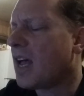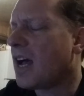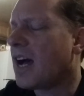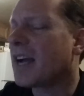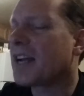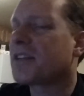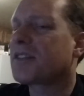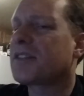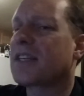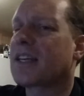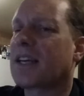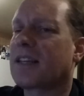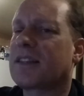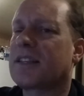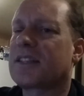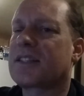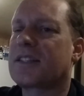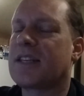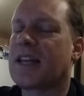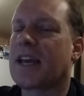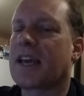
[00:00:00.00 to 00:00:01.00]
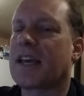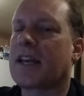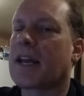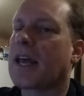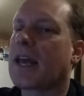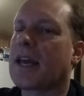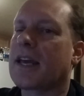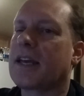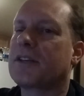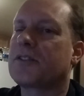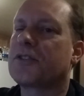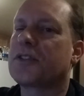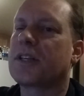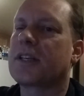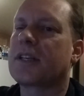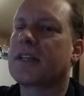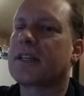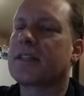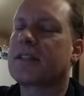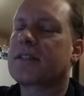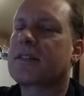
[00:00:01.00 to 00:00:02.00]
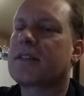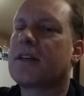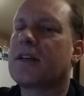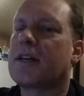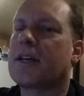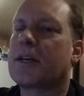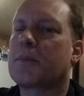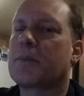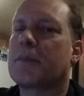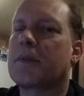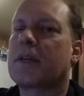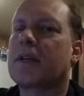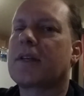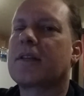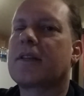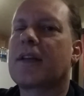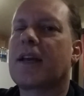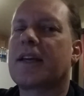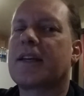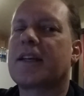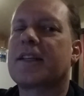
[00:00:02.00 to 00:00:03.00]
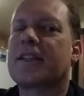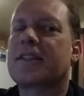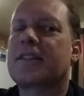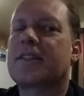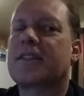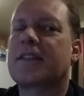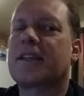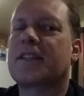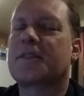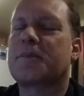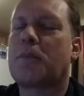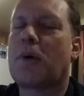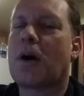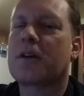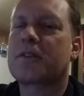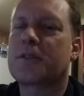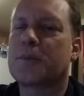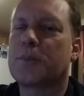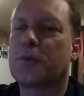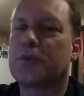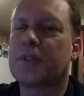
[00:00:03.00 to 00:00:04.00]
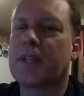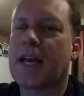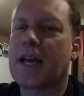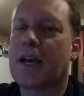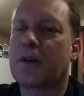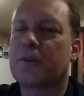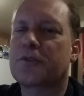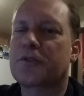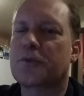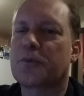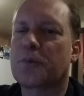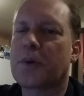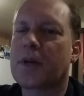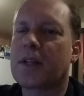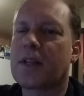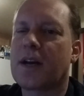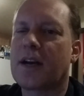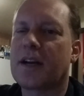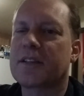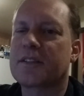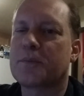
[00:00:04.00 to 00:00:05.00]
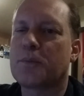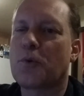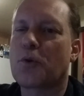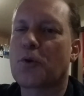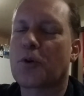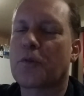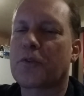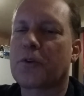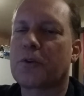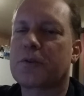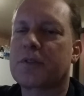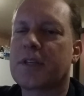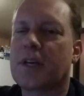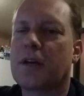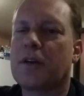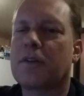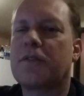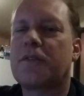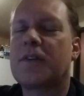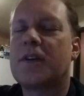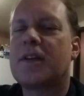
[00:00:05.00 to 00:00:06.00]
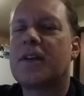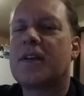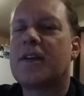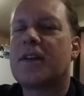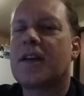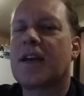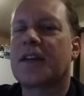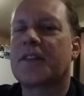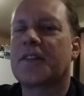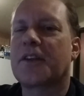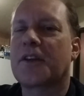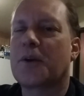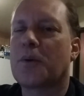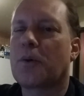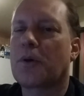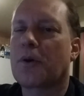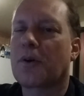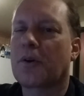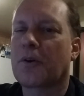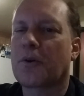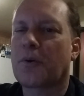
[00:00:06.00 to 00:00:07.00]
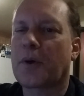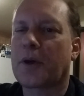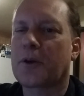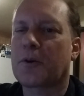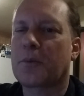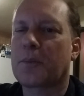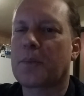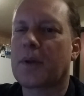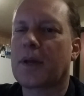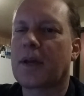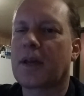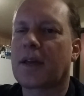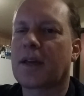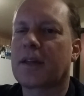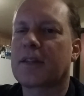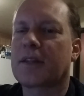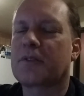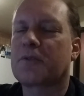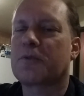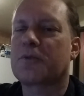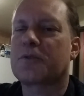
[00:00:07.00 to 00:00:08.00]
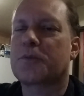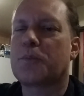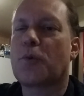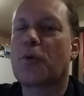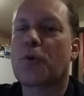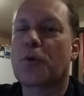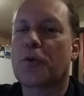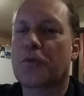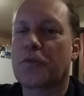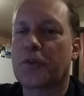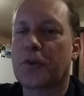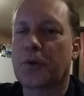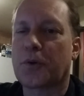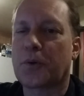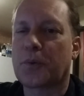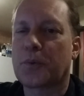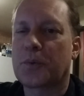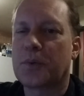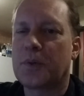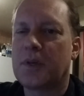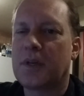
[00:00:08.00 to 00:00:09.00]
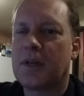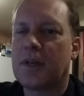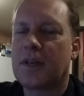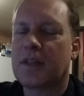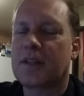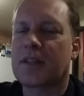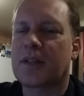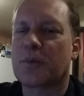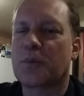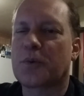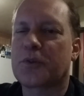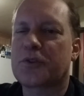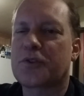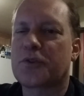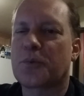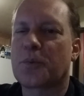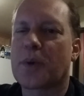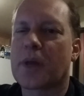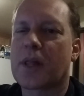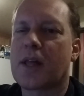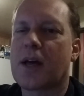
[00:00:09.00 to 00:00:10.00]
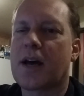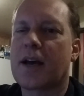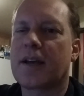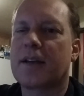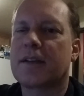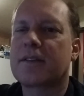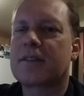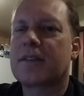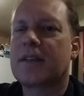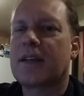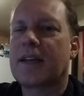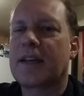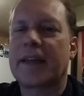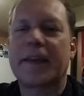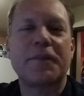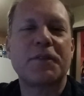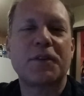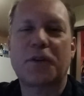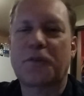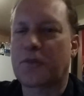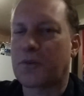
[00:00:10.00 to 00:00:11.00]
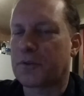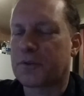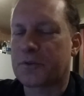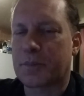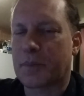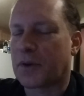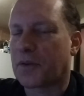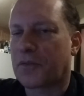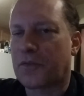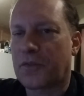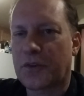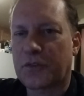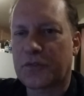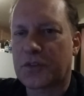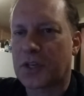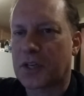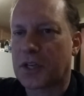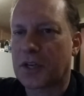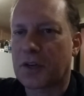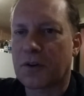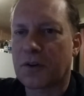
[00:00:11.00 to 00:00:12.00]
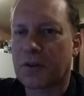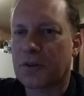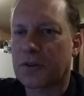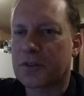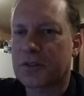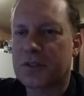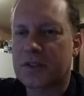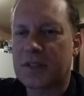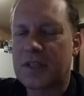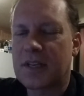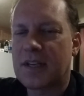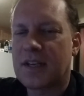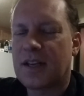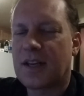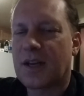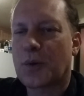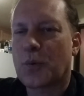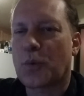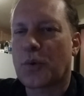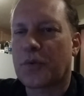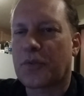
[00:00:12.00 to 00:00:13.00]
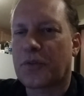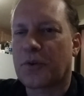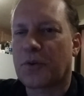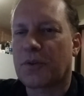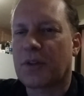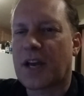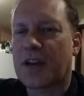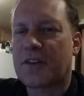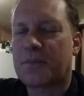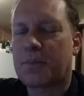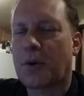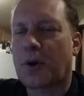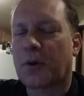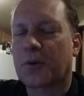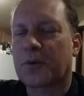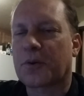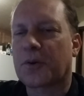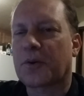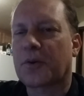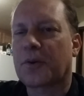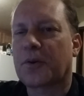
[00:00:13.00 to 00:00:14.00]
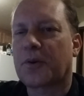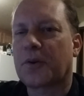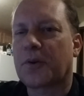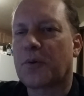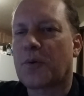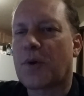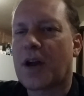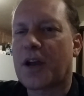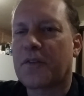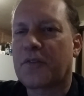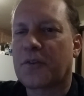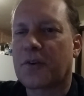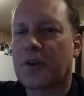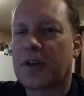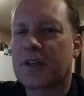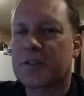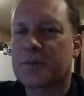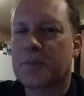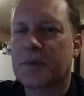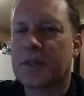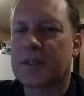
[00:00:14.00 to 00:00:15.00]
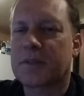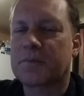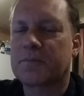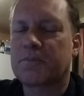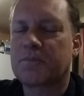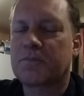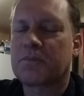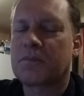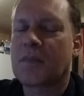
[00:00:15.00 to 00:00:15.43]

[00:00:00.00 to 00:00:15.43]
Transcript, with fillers: I just think at this day and age that it's time that, and it's possible now to realize more of yourself, and that you are a greater being, and that there's more of you than what you realize. Even if you spent 50 years with your life partner, your wife, your husband,